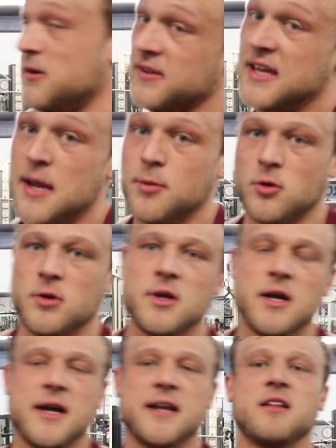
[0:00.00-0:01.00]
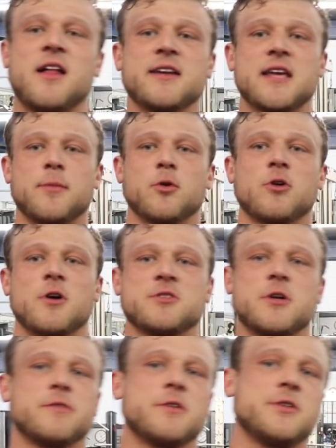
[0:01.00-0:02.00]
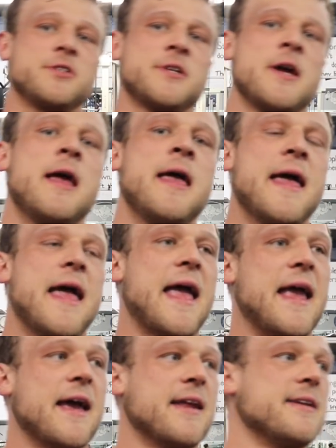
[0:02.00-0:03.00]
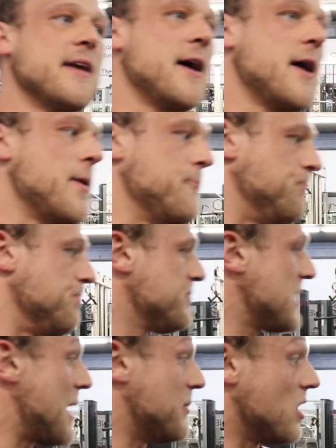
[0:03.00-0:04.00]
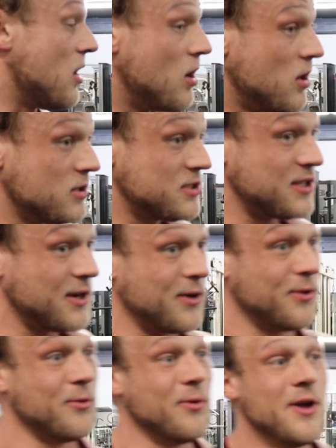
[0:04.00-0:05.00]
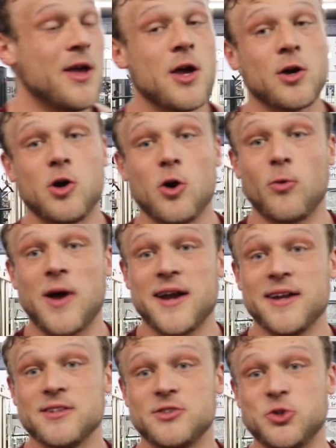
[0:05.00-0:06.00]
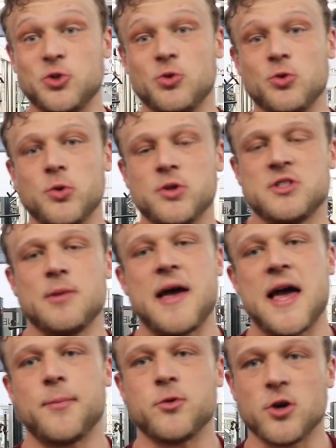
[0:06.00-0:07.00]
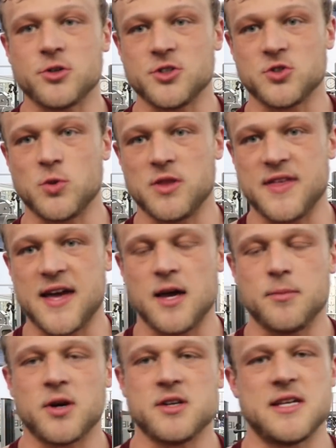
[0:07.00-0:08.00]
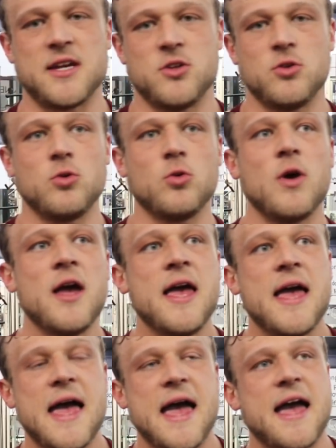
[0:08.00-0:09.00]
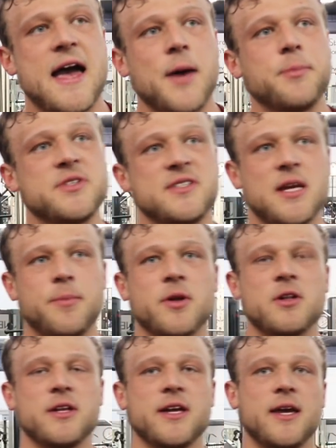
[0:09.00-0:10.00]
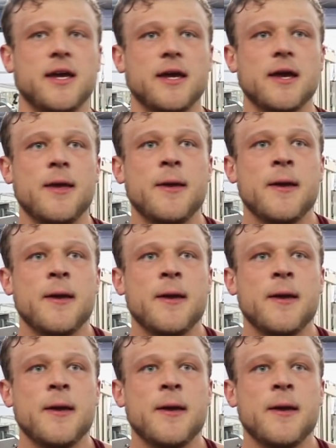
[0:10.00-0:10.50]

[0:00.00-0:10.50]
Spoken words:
to the incline cable crossovers, and I'm going to also go right into some ab crunches with that, because I do abs typically.